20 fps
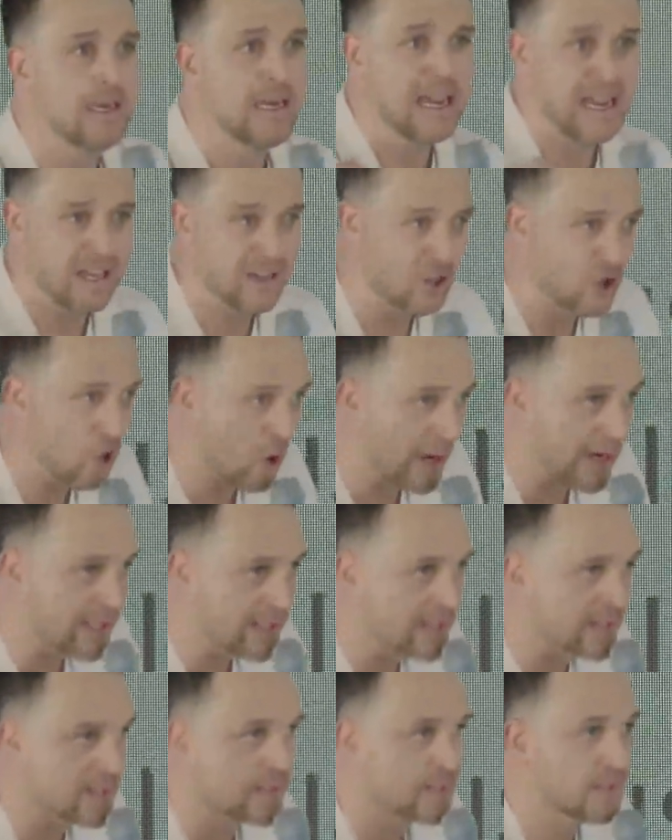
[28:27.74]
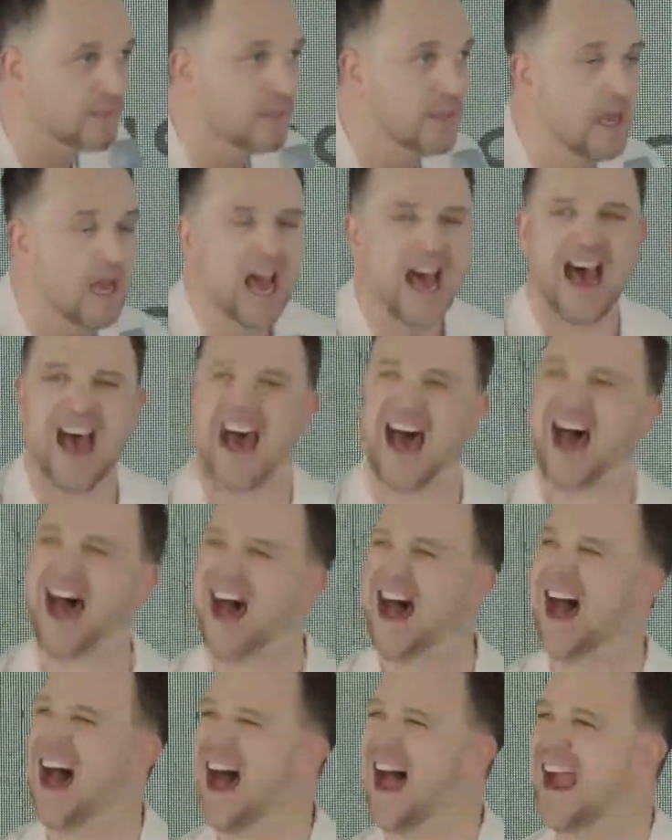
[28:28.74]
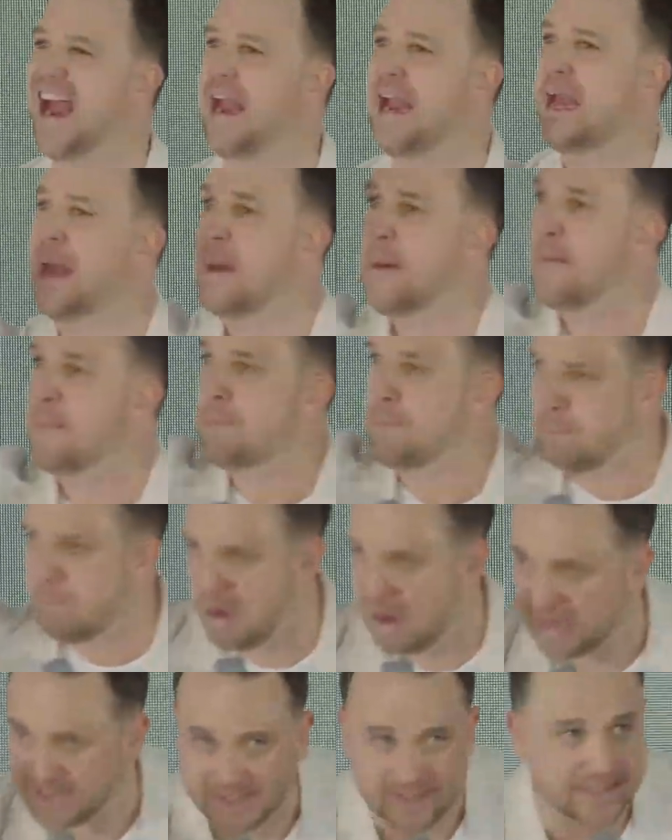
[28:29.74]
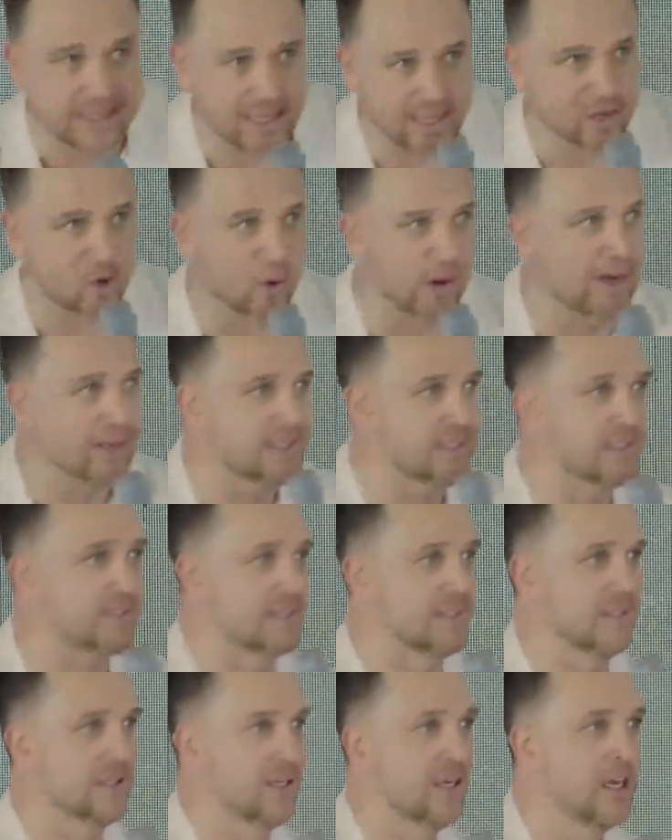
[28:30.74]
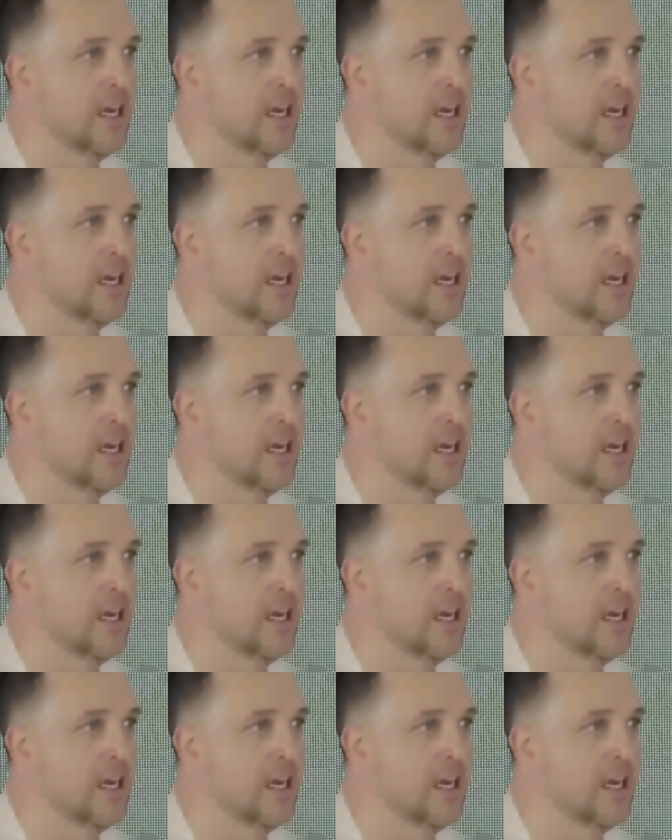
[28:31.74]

increase. I must decrease.